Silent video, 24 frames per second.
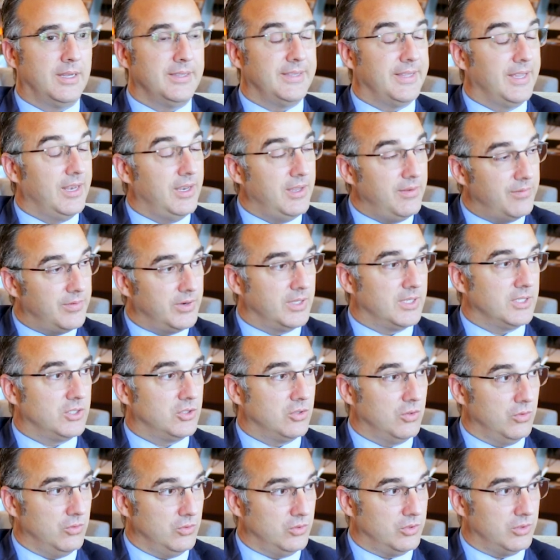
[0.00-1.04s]
deliver the
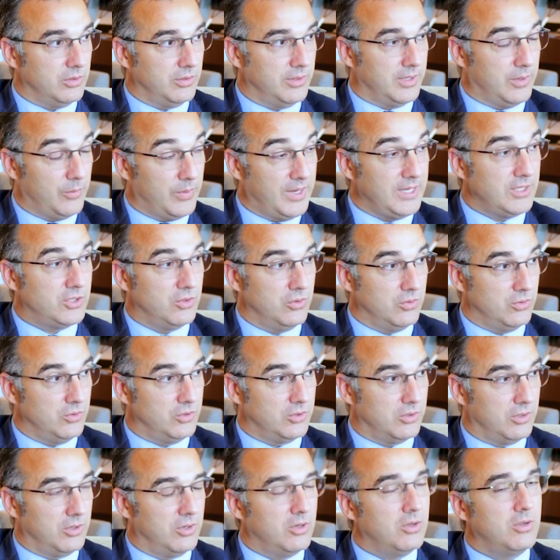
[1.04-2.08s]
solution, the right
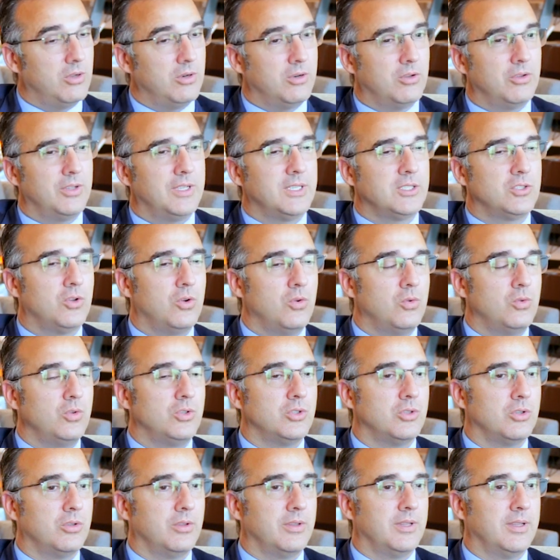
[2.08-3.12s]
solution. Not a
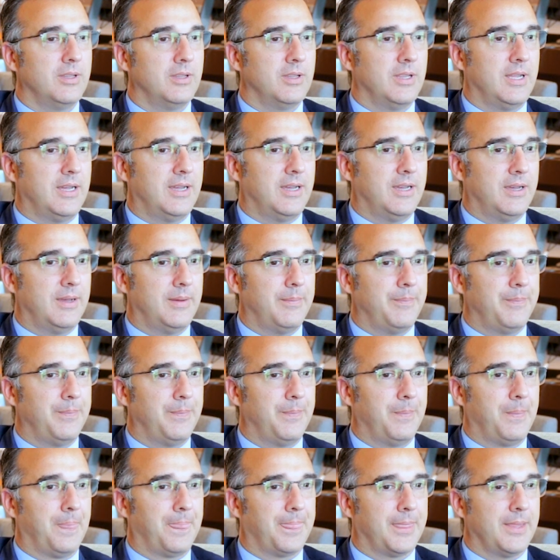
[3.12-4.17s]
solution,
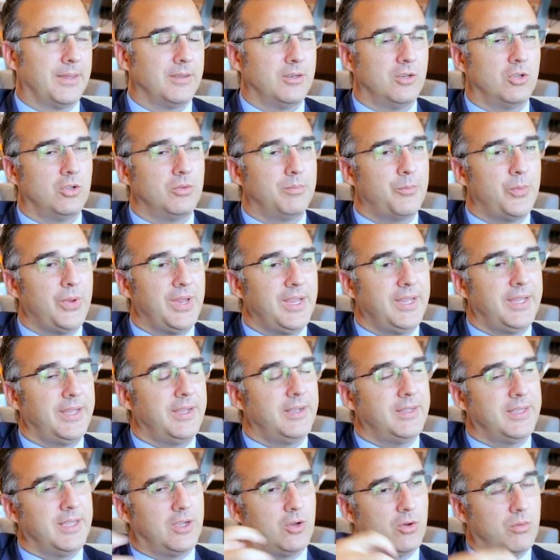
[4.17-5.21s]
not
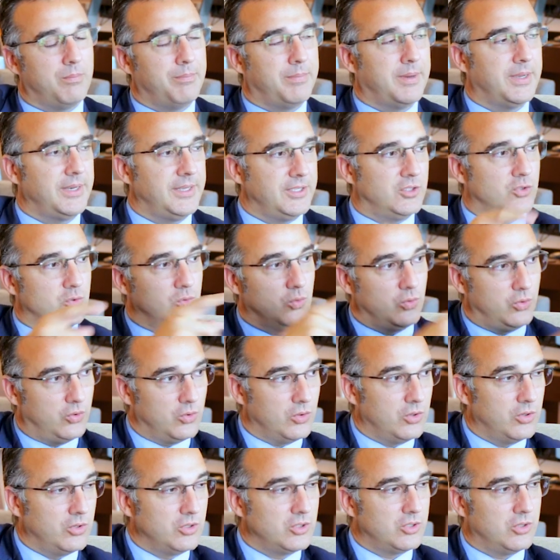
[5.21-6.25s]
bringing the company to
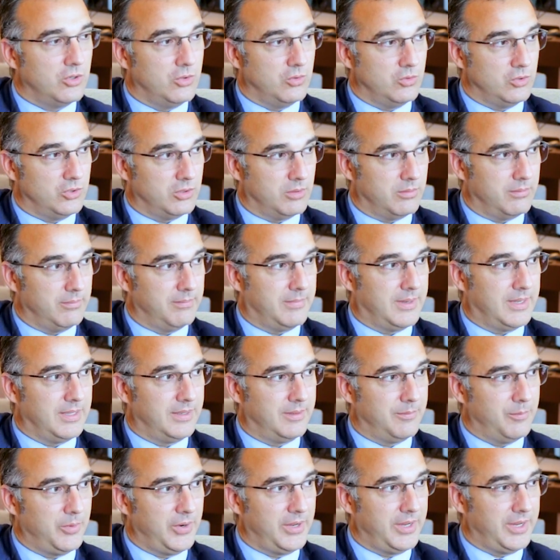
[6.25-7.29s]
your solution,
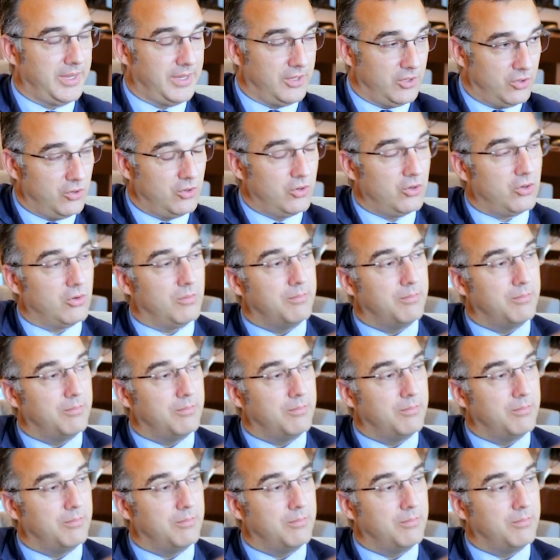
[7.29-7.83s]
but bringing your